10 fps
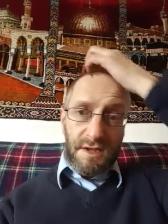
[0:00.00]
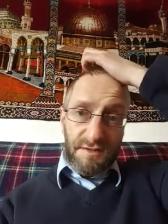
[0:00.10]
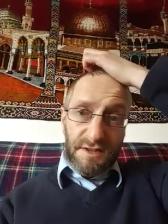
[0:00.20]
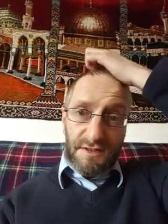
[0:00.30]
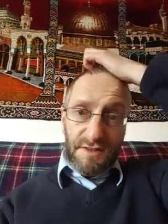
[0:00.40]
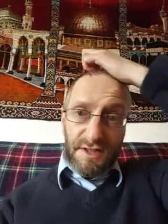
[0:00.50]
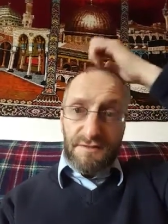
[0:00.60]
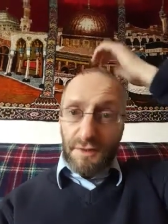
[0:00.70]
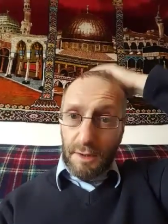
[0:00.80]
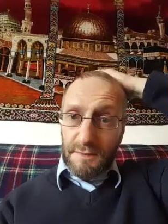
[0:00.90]
very, very
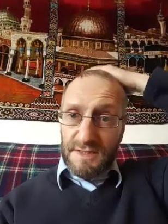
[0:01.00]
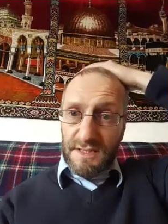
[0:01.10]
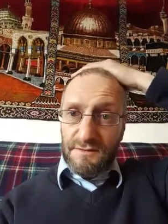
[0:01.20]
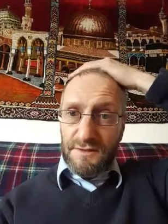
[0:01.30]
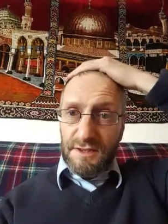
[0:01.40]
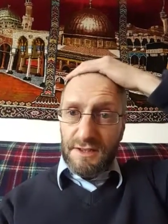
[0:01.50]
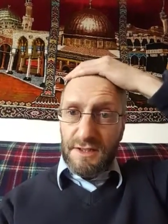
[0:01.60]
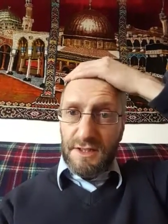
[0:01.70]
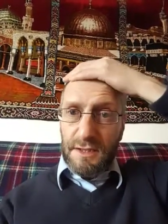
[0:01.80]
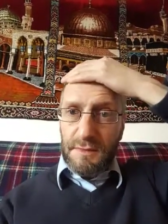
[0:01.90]
informative, very
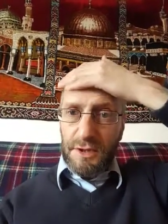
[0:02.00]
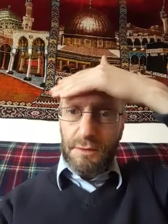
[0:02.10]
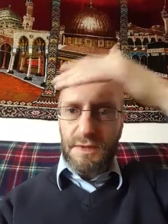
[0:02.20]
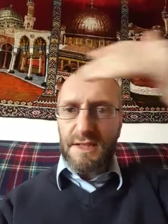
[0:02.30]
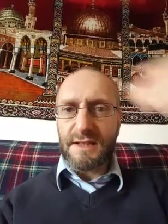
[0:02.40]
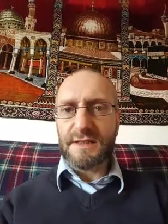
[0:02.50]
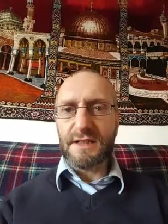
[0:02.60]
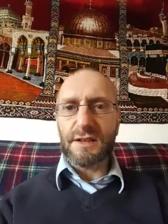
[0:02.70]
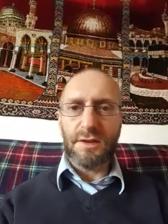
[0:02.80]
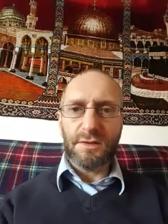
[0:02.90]
illuminating,
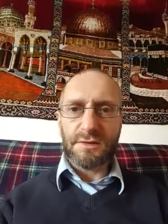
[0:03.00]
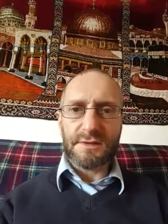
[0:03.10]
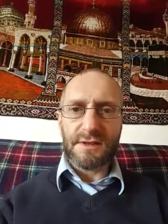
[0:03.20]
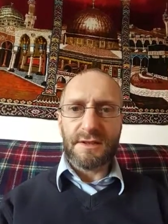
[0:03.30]
called